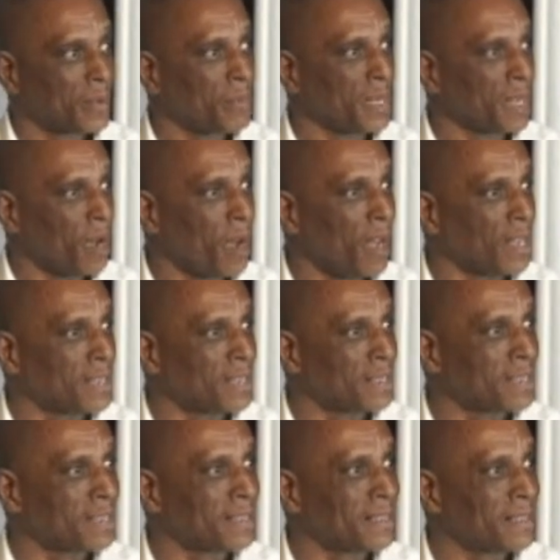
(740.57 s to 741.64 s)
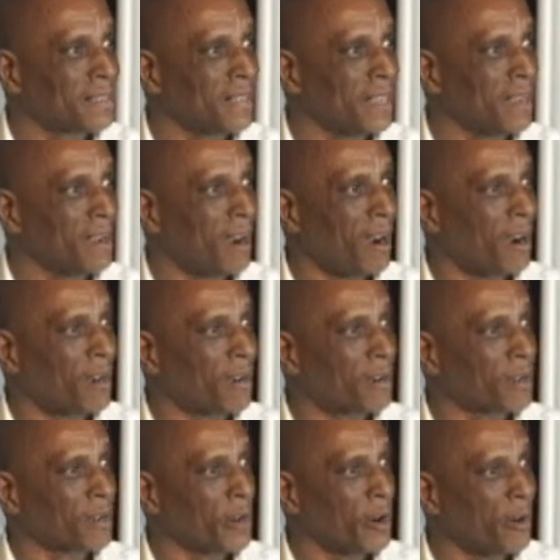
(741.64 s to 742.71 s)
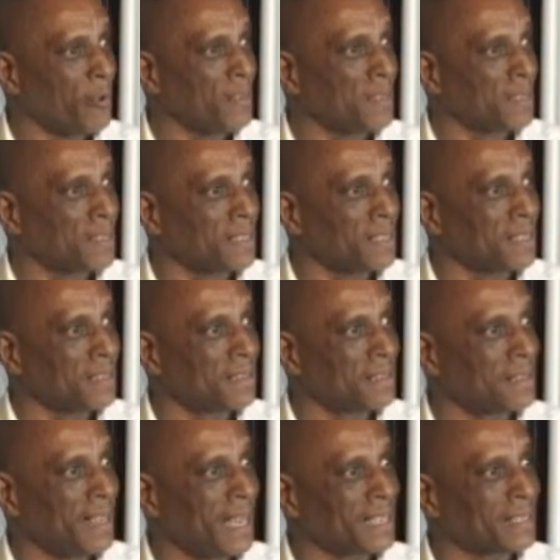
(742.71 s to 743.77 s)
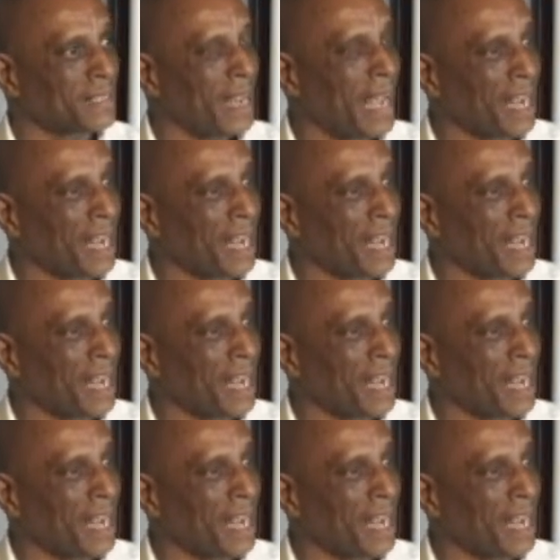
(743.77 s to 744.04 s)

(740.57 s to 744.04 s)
because there are currencies that